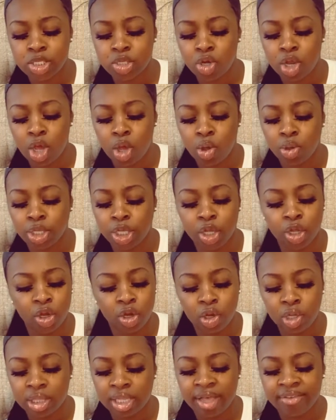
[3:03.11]
your
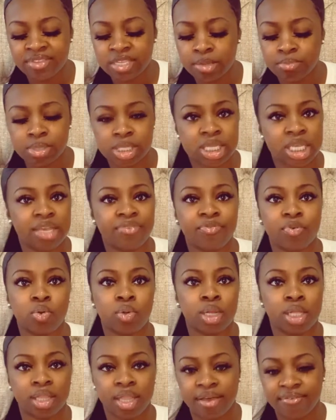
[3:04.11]
girl loves some seafood
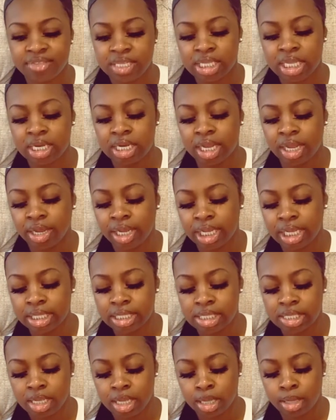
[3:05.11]
and loves sitting there eating
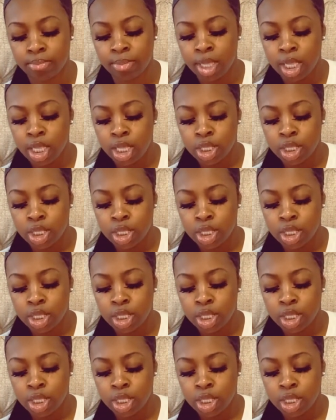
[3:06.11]
some